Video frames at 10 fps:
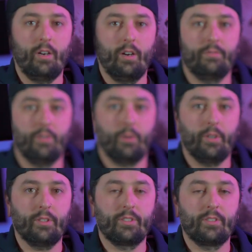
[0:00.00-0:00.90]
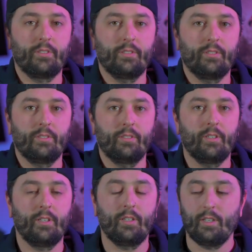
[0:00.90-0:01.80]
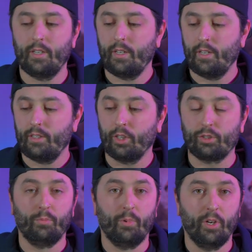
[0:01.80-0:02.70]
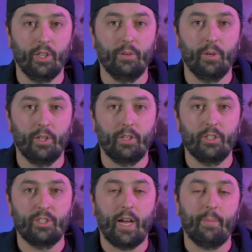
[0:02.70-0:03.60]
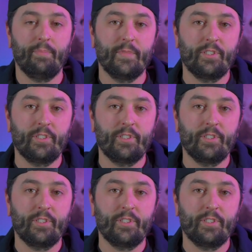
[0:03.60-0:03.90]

unfocus. Does a really good job.